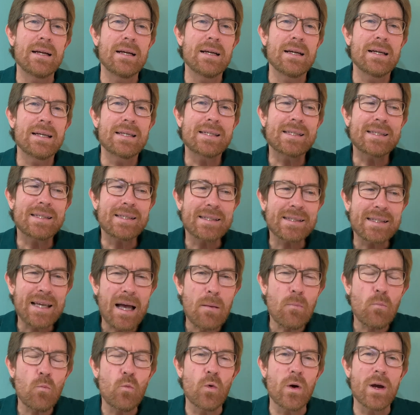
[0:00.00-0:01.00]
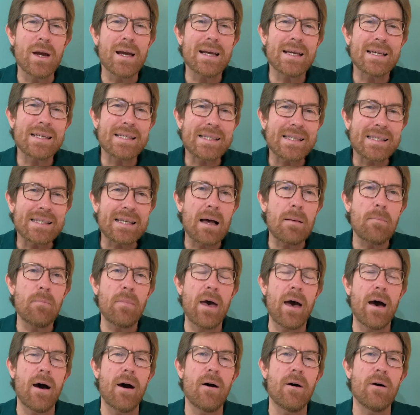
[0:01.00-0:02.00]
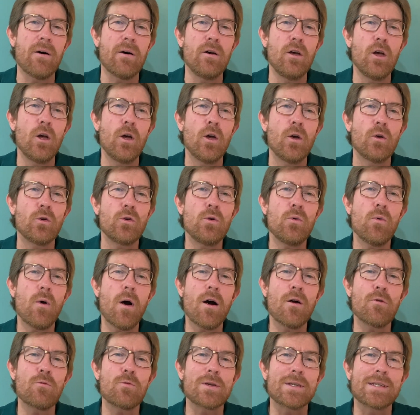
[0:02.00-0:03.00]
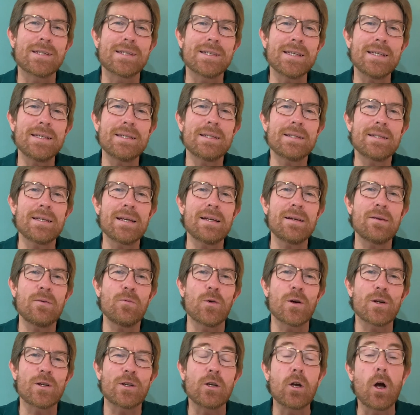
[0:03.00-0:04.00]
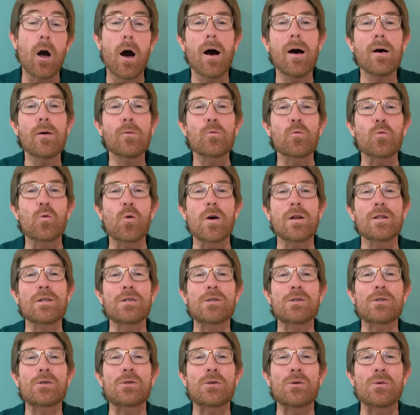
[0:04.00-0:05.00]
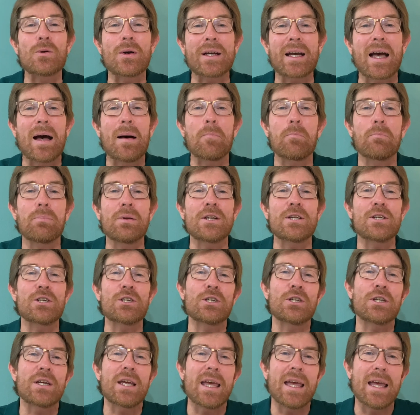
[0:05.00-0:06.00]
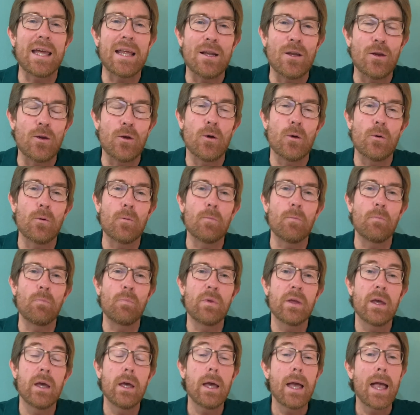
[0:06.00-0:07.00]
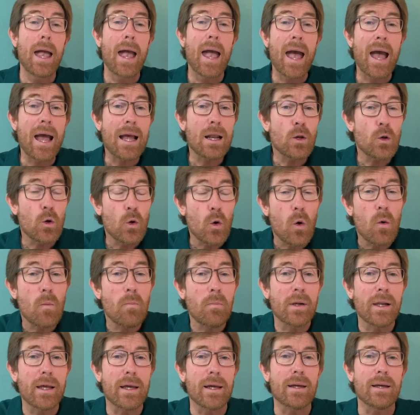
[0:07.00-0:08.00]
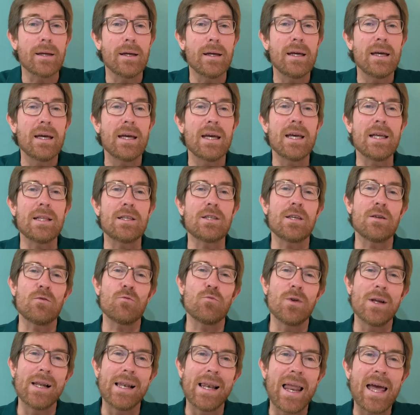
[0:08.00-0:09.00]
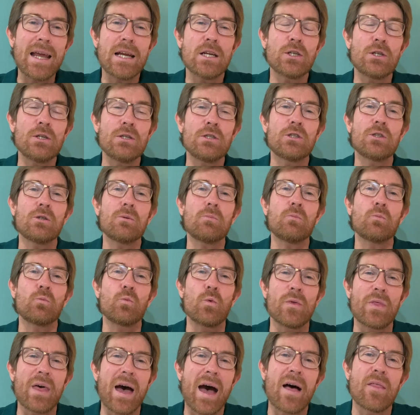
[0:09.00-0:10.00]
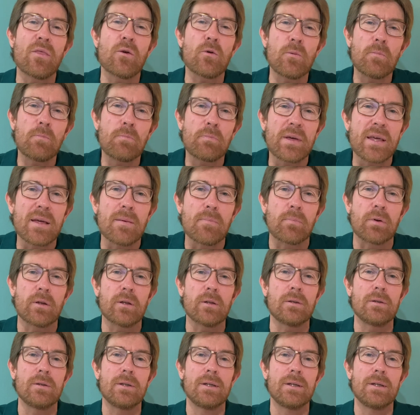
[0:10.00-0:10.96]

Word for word: somewhere, somehow, you are resisting what God wants to accomplish in you. And normally, it's in relationship with other people.